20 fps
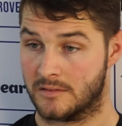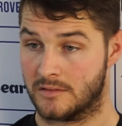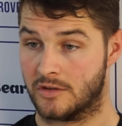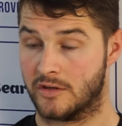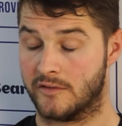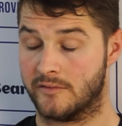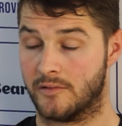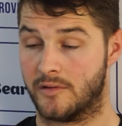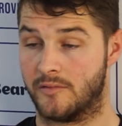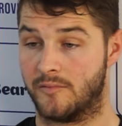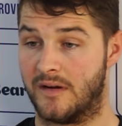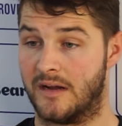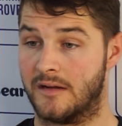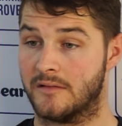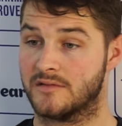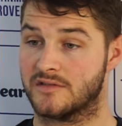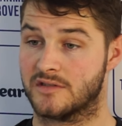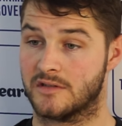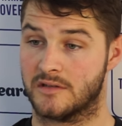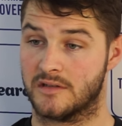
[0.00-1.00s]
covering
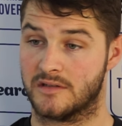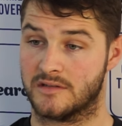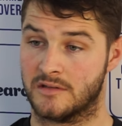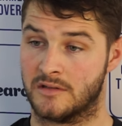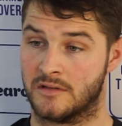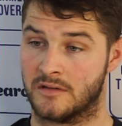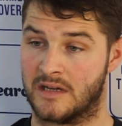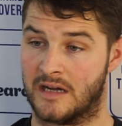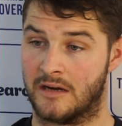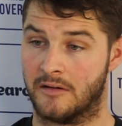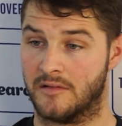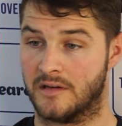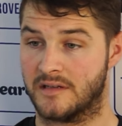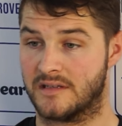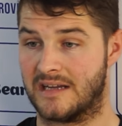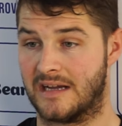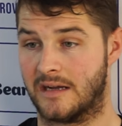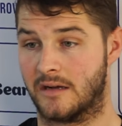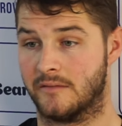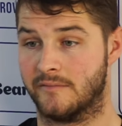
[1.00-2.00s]
round so there's no
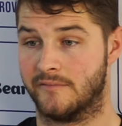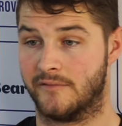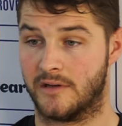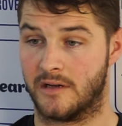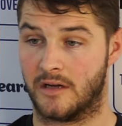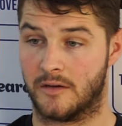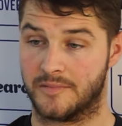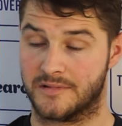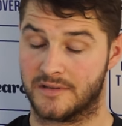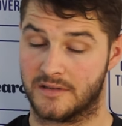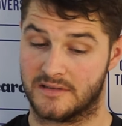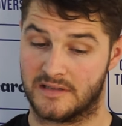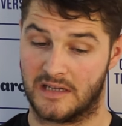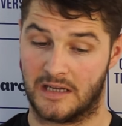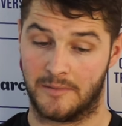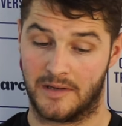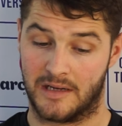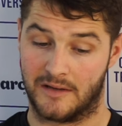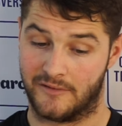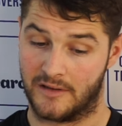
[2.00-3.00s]
counter-attack on for the opposite
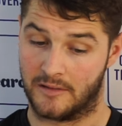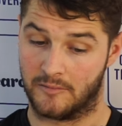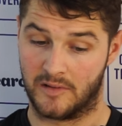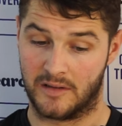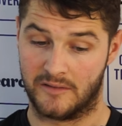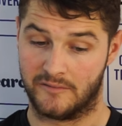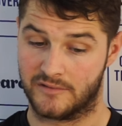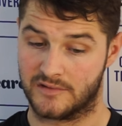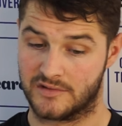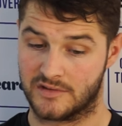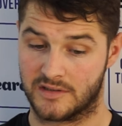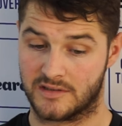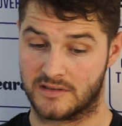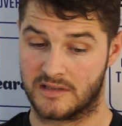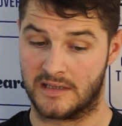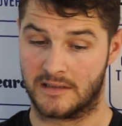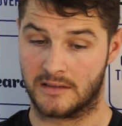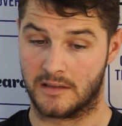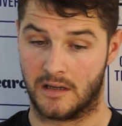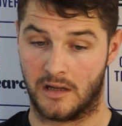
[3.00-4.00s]
team. And I think we've
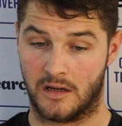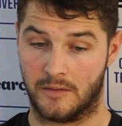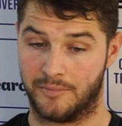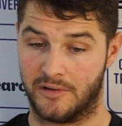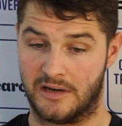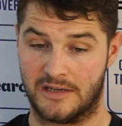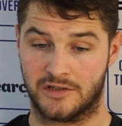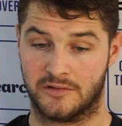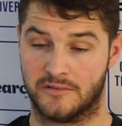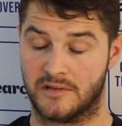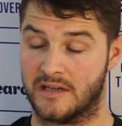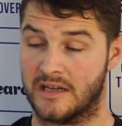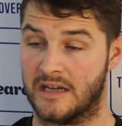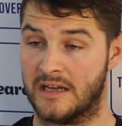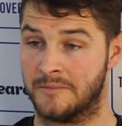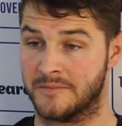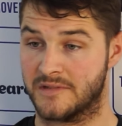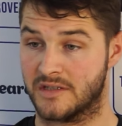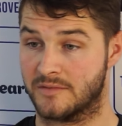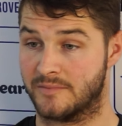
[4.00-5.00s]
sustained a lot of pressure in
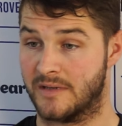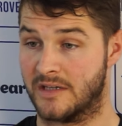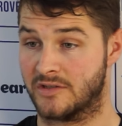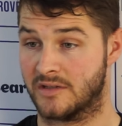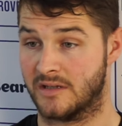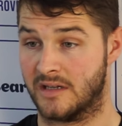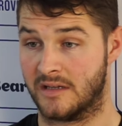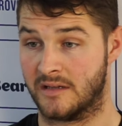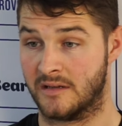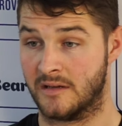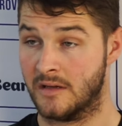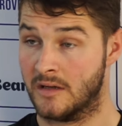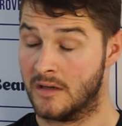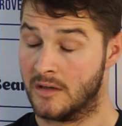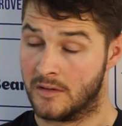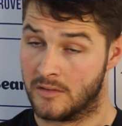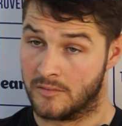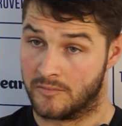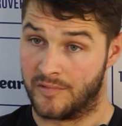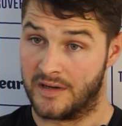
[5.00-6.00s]
games, especially
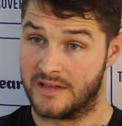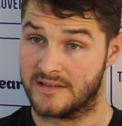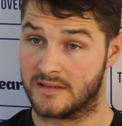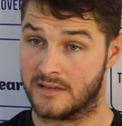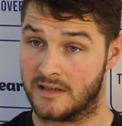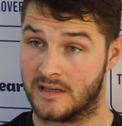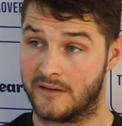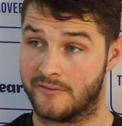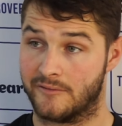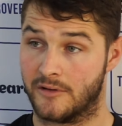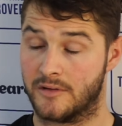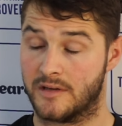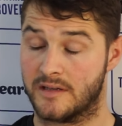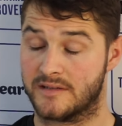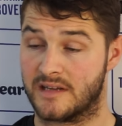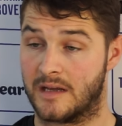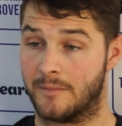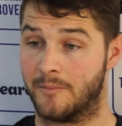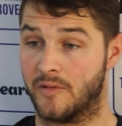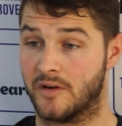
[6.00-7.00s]
recently through
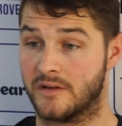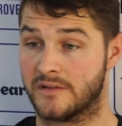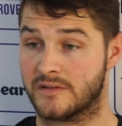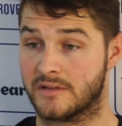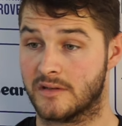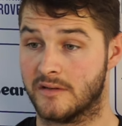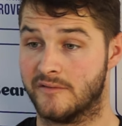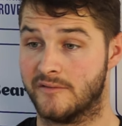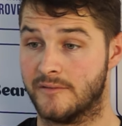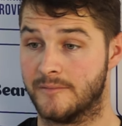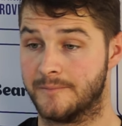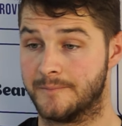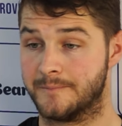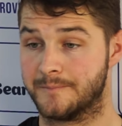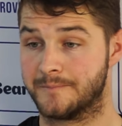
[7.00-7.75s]
December and stuff.